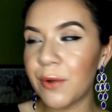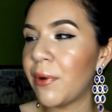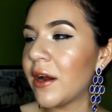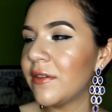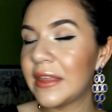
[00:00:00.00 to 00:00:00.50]
They're
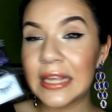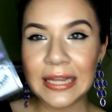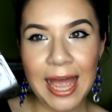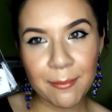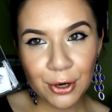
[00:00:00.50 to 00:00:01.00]
part of the
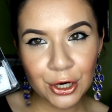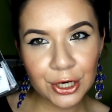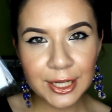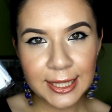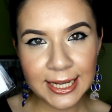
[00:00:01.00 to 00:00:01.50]

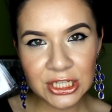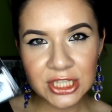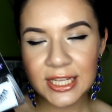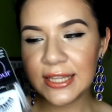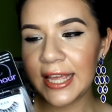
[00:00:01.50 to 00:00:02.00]
Glamour
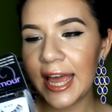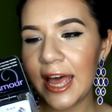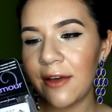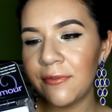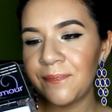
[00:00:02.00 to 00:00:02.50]
collection that they
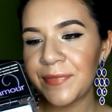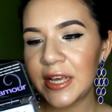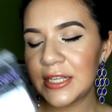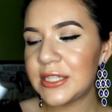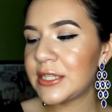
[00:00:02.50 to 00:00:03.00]
have.
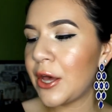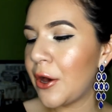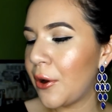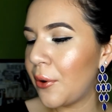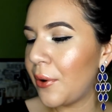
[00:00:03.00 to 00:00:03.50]

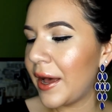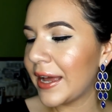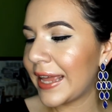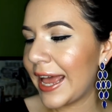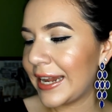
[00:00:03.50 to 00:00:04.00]
So
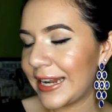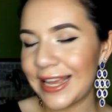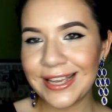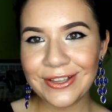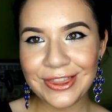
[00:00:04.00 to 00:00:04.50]
again,
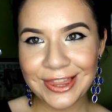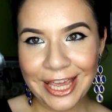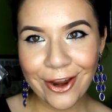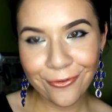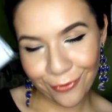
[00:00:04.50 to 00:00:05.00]

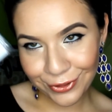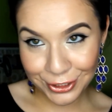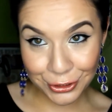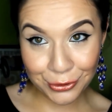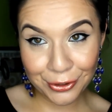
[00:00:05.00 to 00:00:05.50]
they are for the
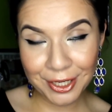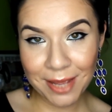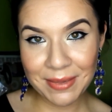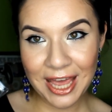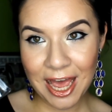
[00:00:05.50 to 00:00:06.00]
tutorial
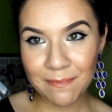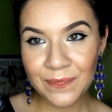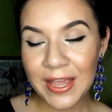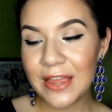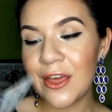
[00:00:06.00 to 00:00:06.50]
coming up.
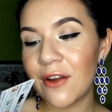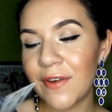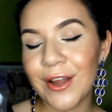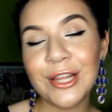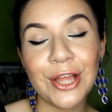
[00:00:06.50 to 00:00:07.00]
They are
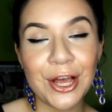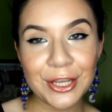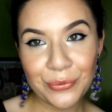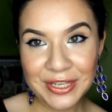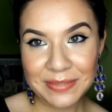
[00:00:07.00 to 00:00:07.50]
very long
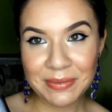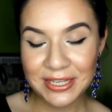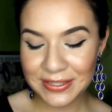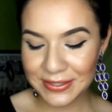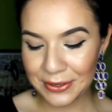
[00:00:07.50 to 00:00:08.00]
and
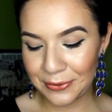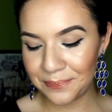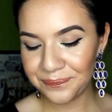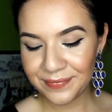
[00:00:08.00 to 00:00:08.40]
wispy, so